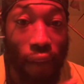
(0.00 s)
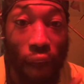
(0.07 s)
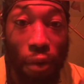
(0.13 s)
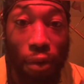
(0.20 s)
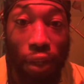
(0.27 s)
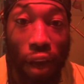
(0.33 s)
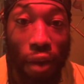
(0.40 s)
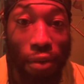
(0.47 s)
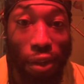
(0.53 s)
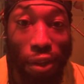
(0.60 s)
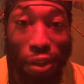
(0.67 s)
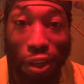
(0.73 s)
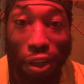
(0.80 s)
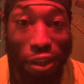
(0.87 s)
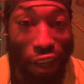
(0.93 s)
I was out in the
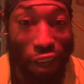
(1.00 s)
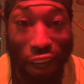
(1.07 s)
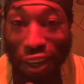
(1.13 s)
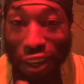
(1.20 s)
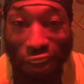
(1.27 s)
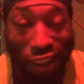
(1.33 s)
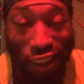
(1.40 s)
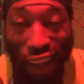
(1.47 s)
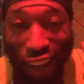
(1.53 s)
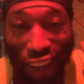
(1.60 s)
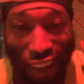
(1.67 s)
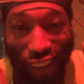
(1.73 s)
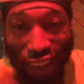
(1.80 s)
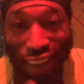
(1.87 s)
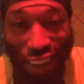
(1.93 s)
sun. Jen couldn't take
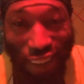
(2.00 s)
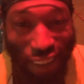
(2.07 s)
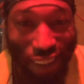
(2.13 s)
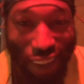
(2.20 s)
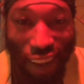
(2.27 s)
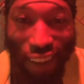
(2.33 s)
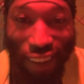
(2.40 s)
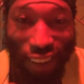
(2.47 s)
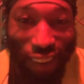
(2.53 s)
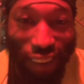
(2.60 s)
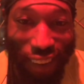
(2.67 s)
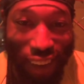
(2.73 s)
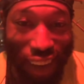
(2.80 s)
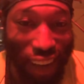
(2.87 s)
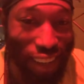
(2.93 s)
it. Jen's like
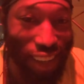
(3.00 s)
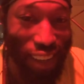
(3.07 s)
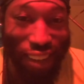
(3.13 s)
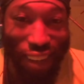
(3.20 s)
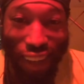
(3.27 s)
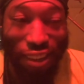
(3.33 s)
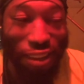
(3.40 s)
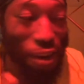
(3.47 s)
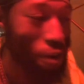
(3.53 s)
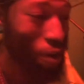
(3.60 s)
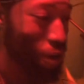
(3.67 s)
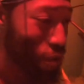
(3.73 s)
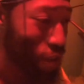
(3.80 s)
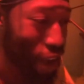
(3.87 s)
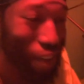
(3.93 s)

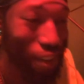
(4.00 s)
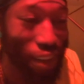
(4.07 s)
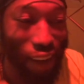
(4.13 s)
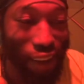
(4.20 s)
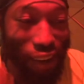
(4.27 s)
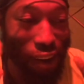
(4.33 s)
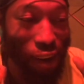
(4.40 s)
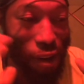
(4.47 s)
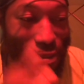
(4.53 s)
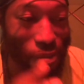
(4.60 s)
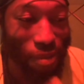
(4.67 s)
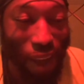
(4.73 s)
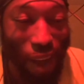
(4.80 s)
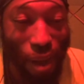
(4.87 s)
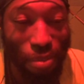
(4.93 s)
turning around like,
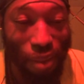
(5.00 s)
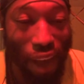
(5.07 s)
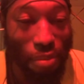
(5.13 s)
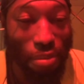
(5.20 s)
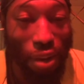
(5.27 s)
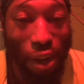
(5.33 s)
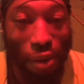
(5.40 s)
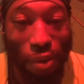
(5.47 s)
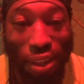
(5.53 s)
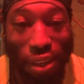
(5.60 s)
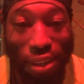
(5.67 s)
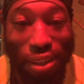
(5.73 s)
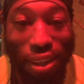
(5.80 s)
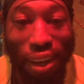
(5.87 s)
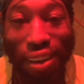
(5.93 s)
nope, I'm done with
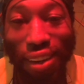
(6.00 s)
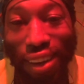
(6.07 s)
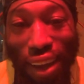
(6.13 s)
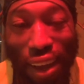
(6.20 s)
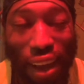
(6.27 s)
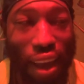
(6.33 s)
the sun.